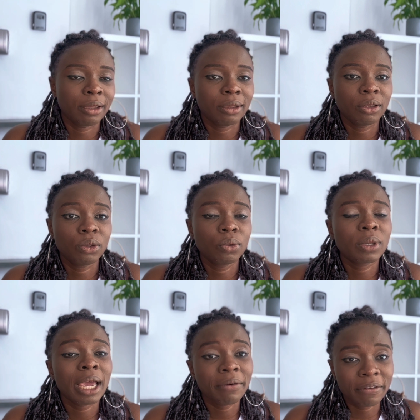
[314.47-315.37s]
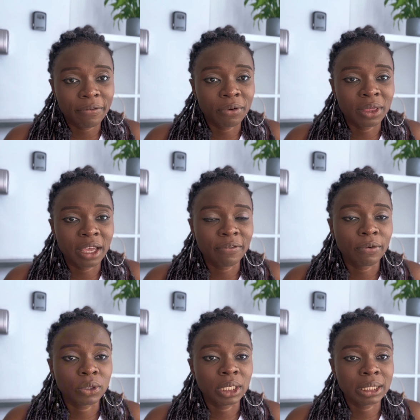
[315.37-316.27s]
you get refunded
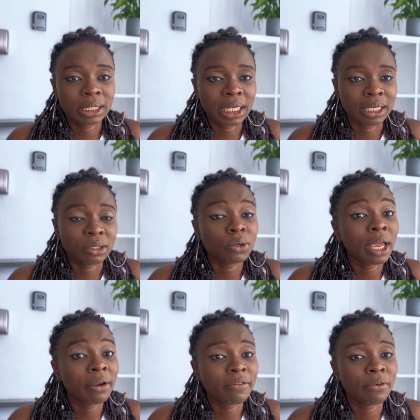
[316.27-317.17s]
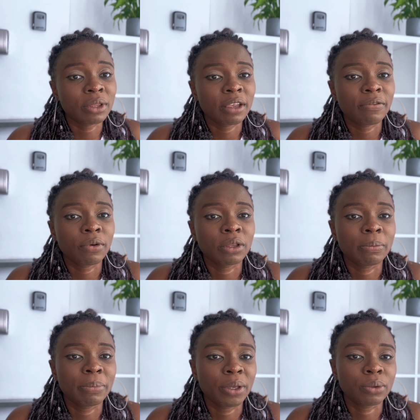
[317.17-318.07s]
for these things. You get refunded for
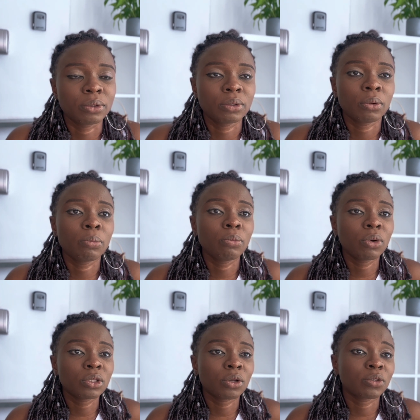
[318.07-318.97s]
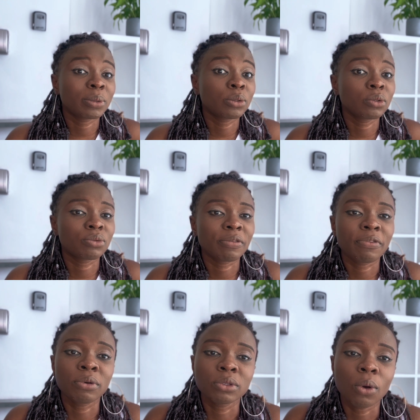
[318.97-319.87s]
the bills. Most hospitals
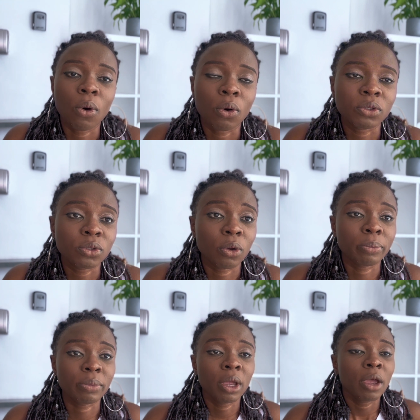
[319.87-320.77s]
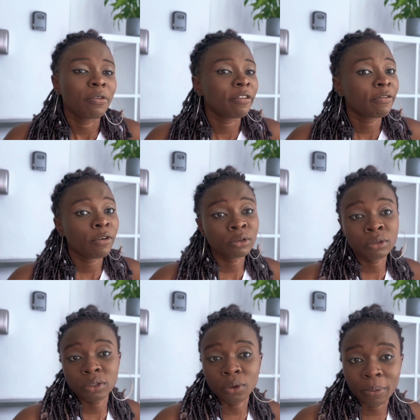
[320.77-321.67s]
refund, or some
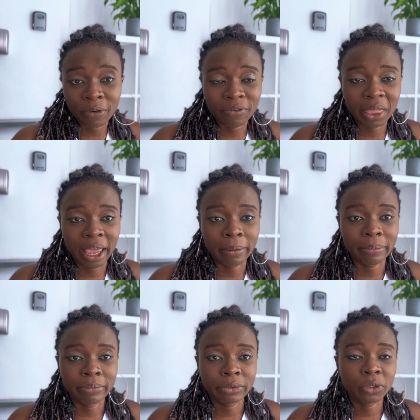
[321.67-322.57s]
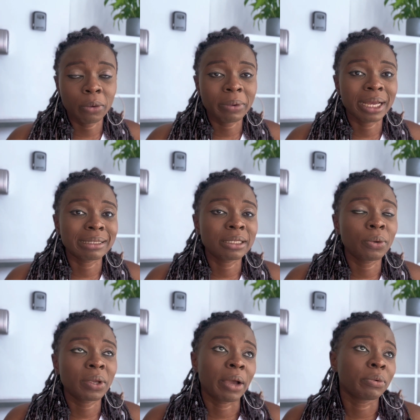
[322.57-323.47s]
refund some of them. Some can say,
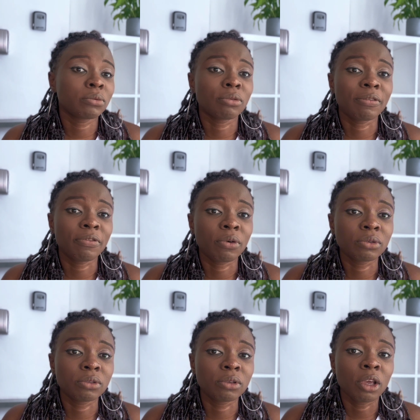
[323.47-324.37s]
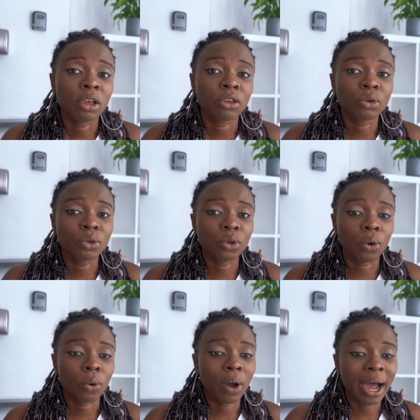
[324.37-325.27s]
okay, I want to refund you
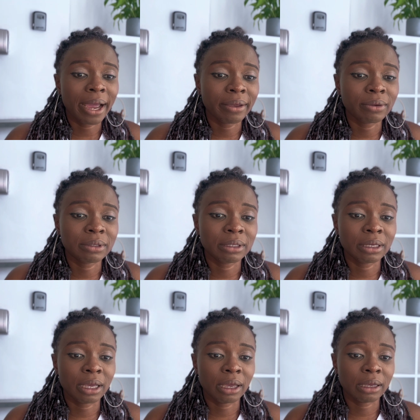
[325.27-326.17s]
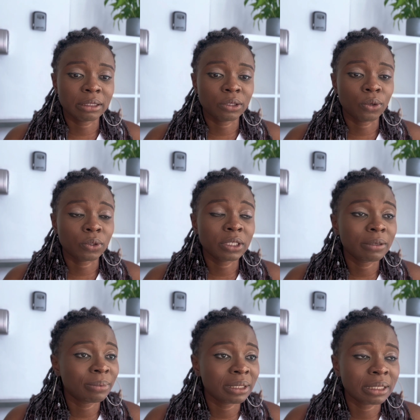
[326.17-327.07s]
your IOTS, your
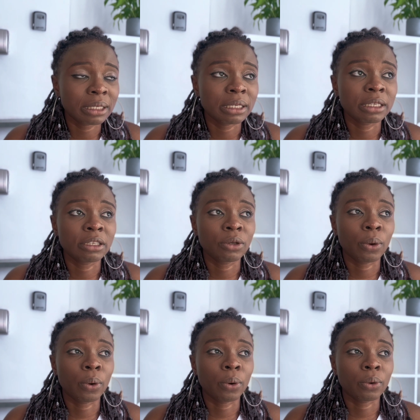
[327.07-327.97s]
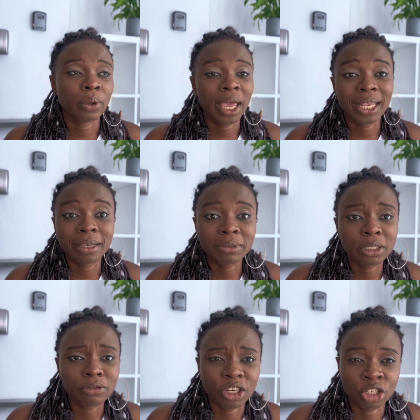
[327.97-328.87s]
CBT, your
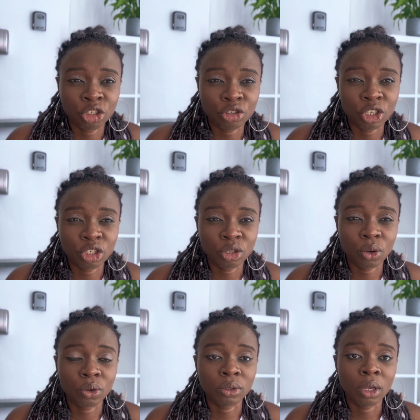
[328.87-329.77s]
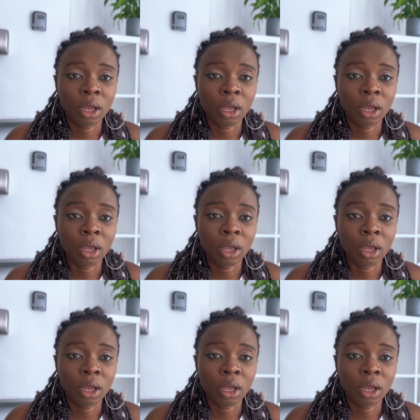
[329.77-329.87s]
NMC registration,